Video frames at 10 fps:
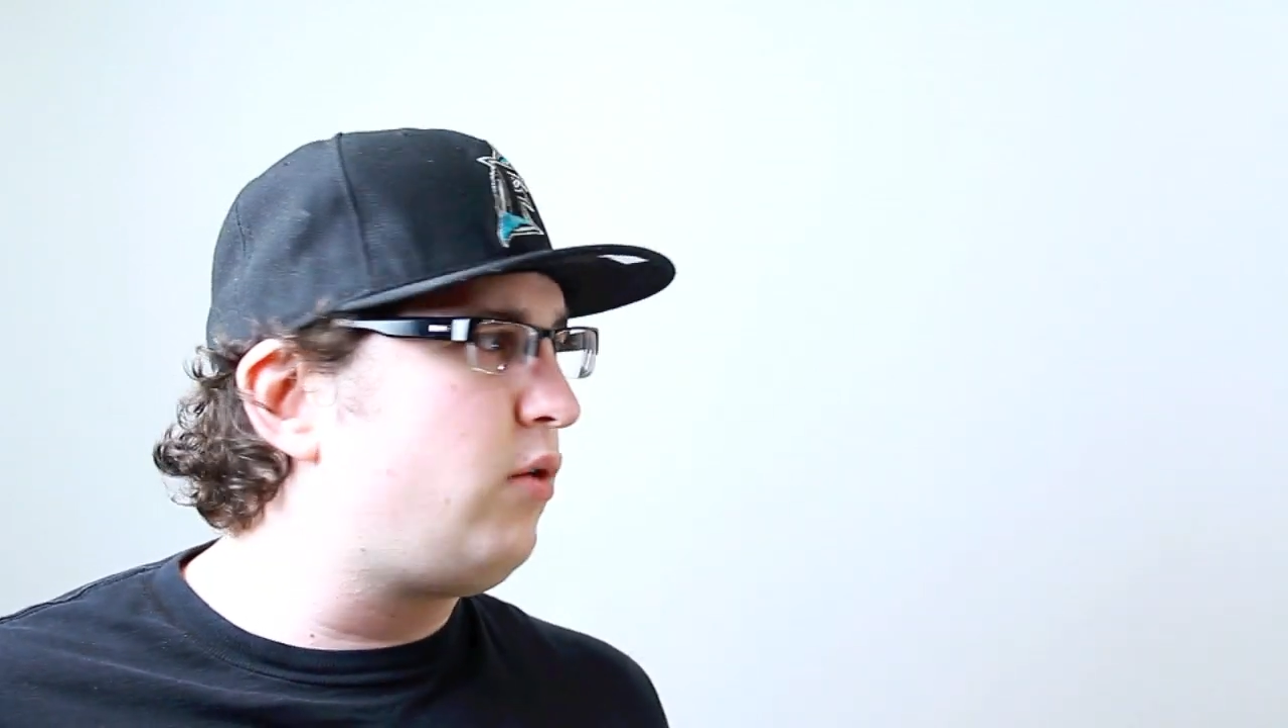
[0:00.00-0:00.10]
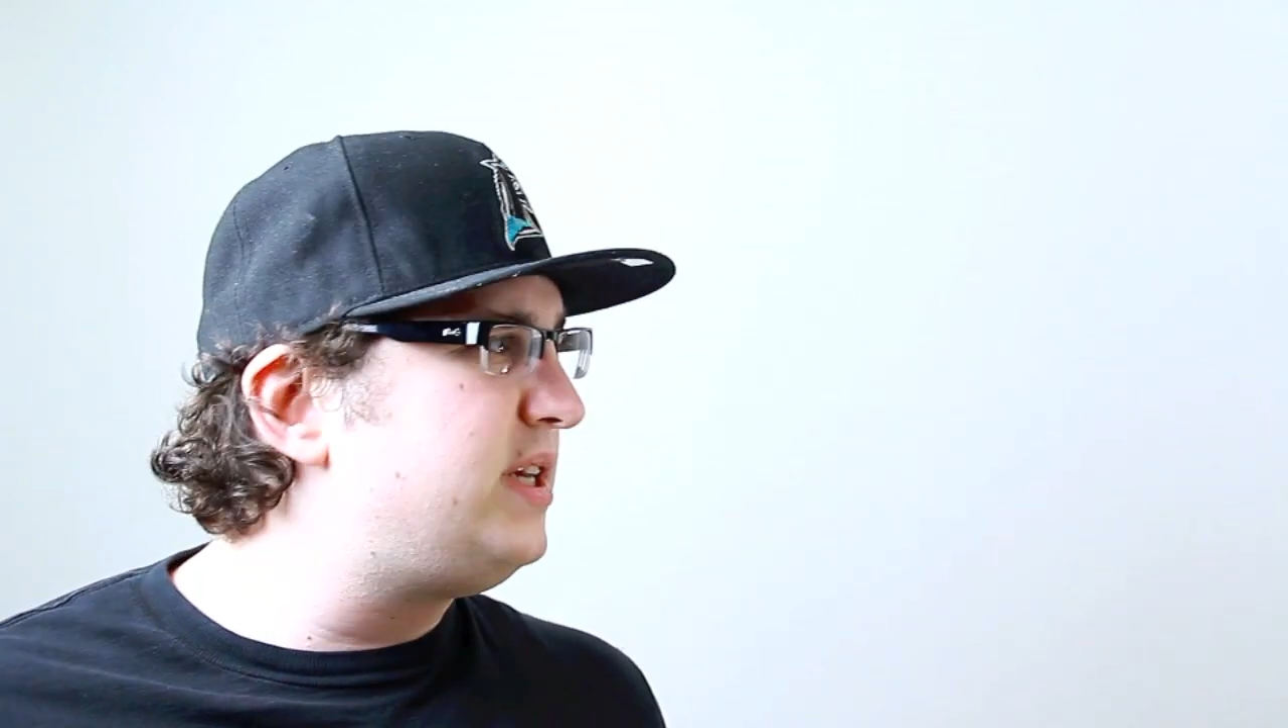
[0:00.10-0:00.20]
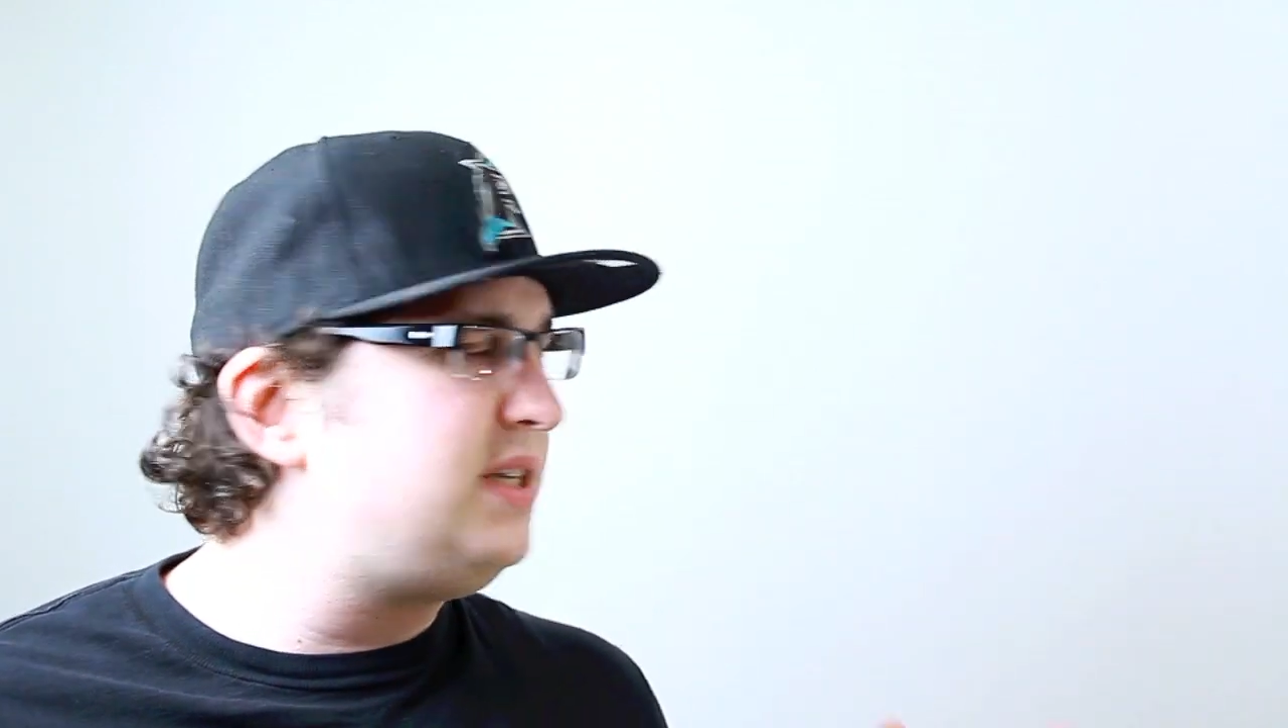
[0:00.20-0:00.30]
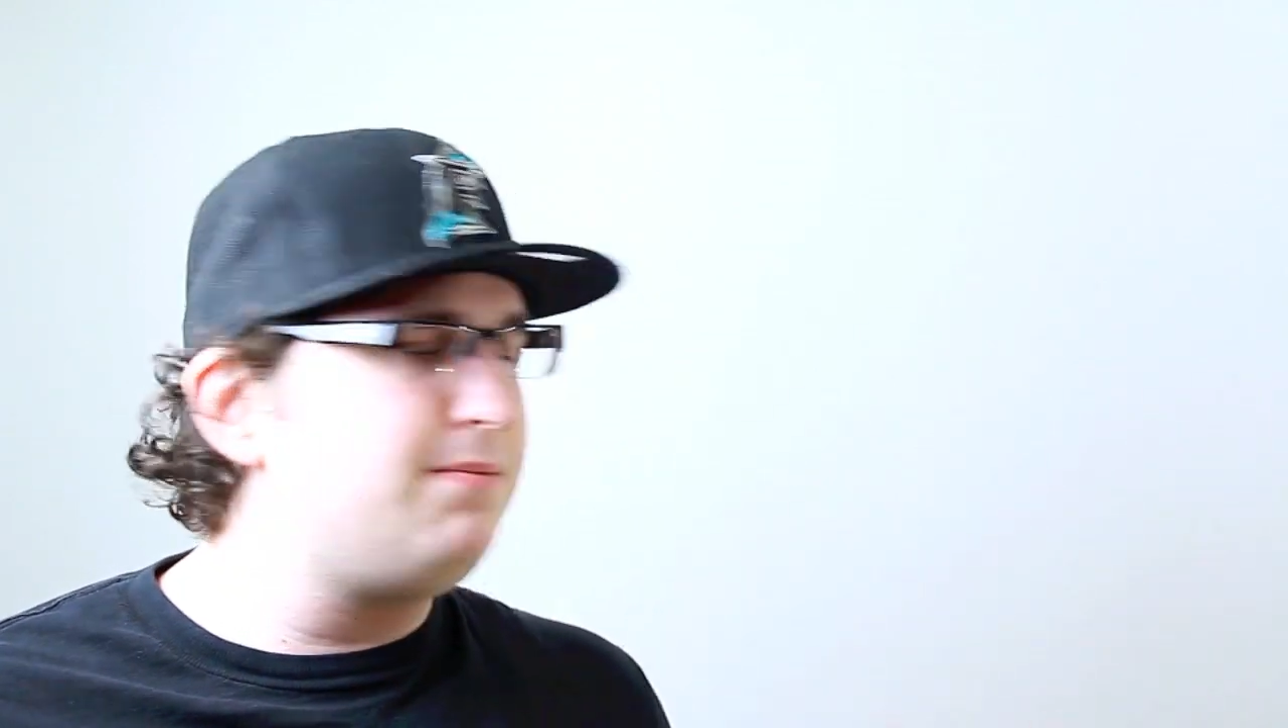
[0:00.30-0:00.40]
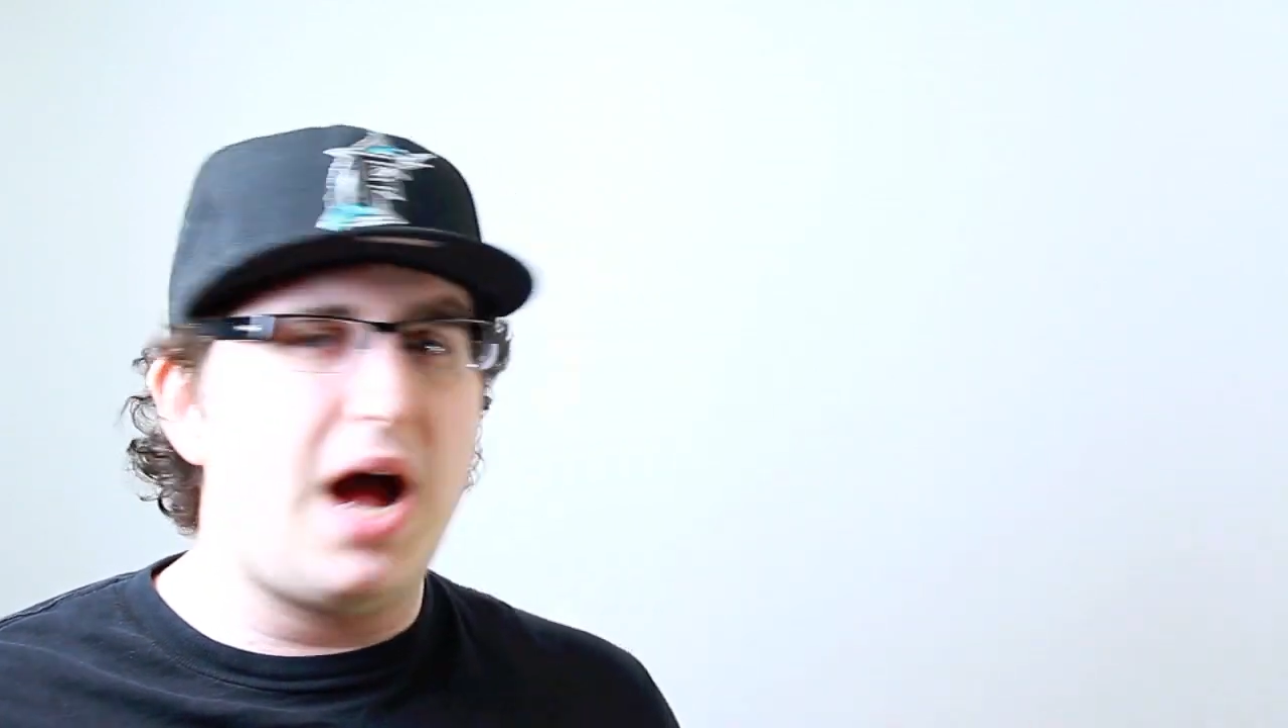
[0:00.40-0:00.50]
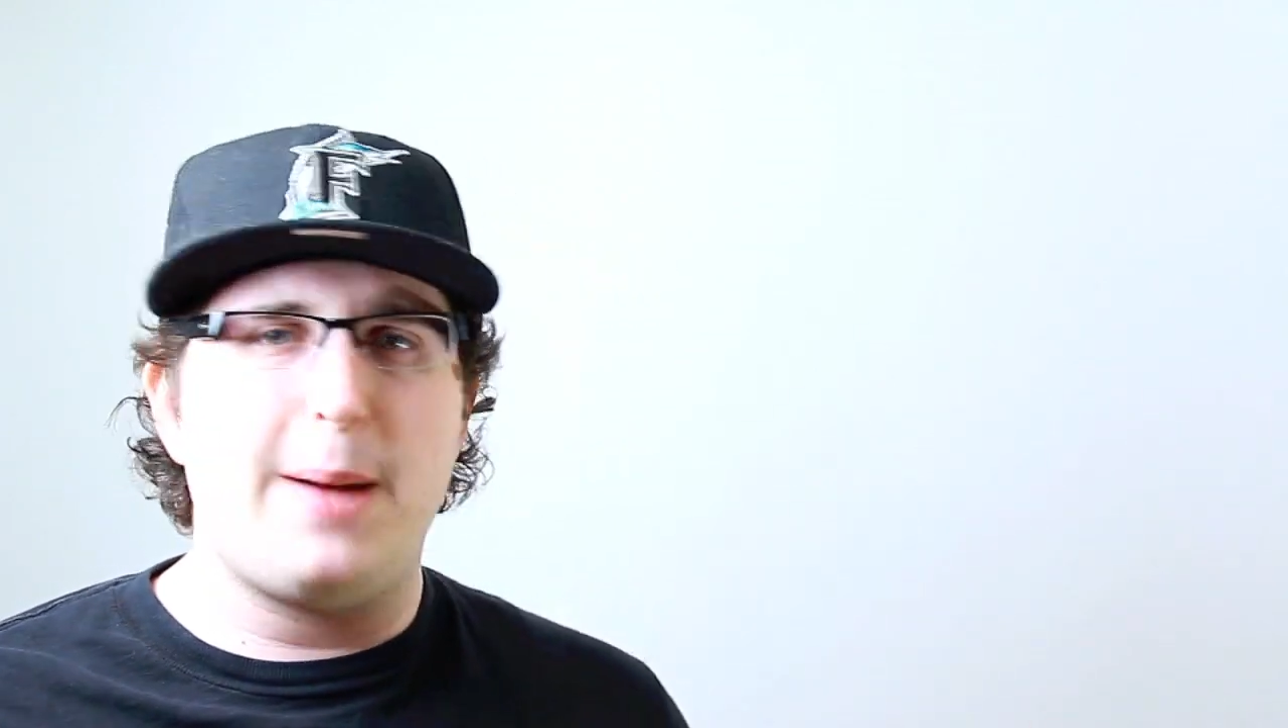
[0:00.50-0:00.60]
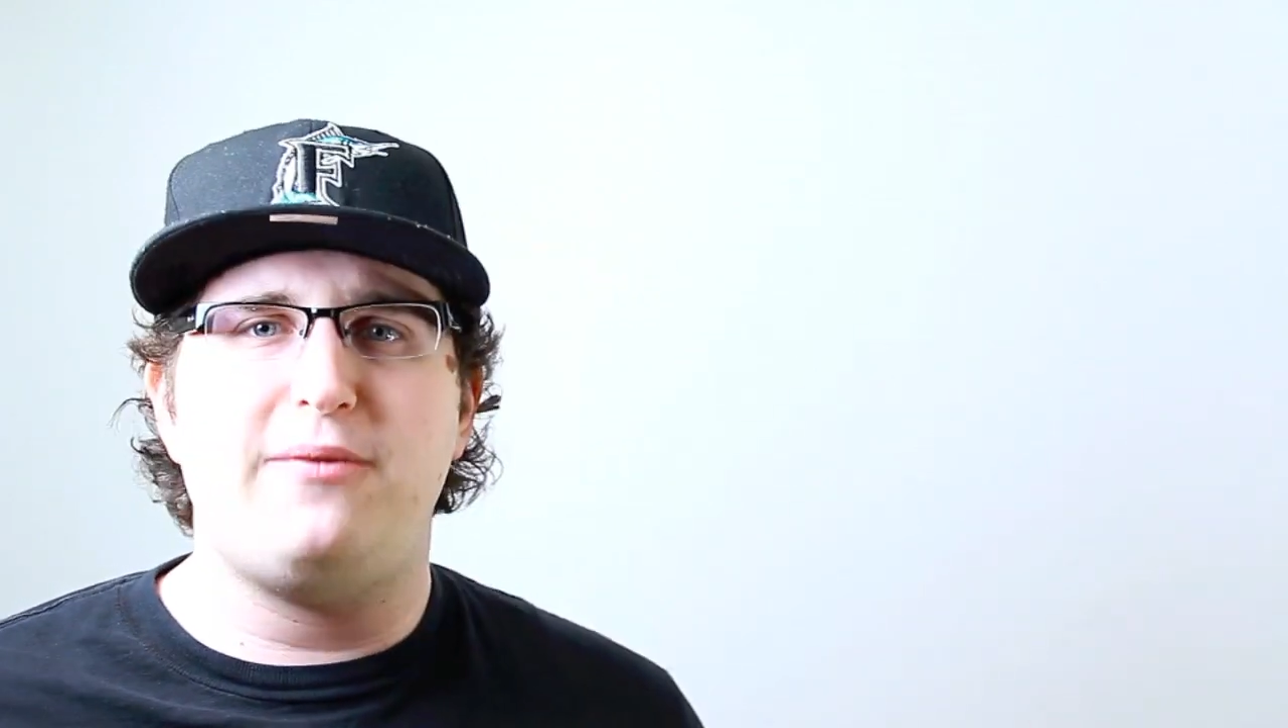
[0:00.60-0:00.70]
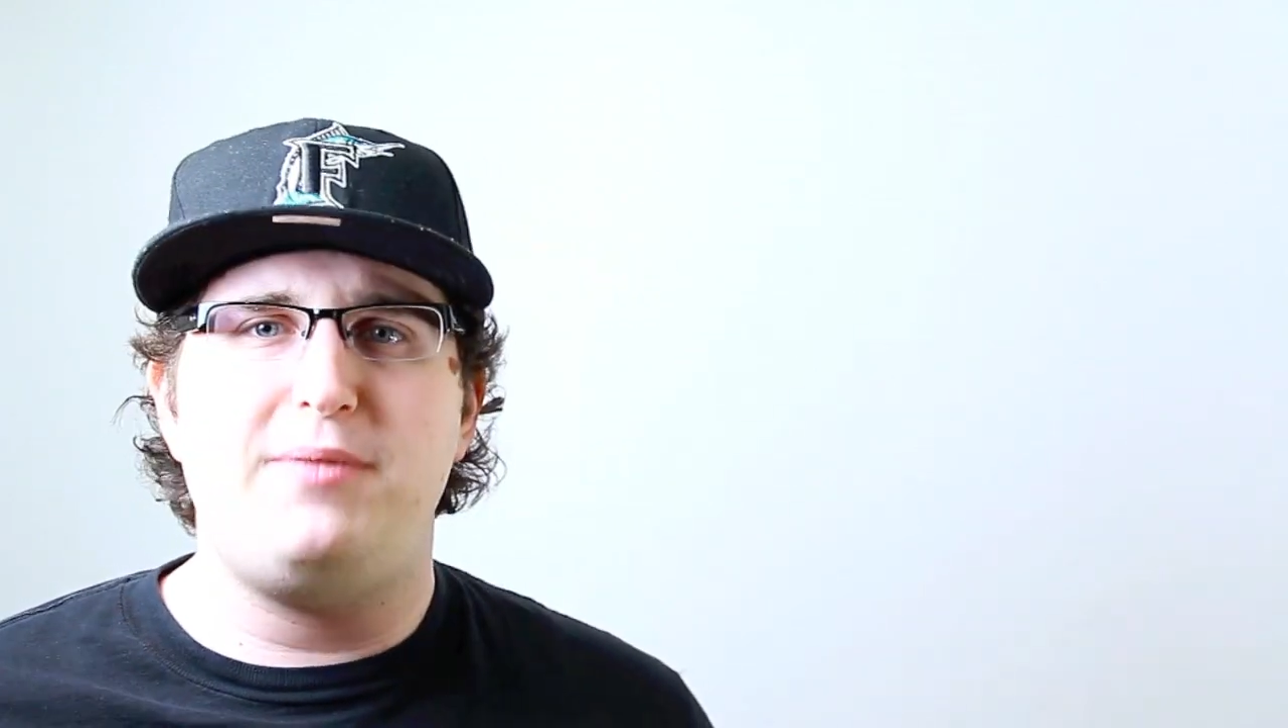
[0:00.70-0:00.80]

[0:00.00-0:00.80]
crazy mob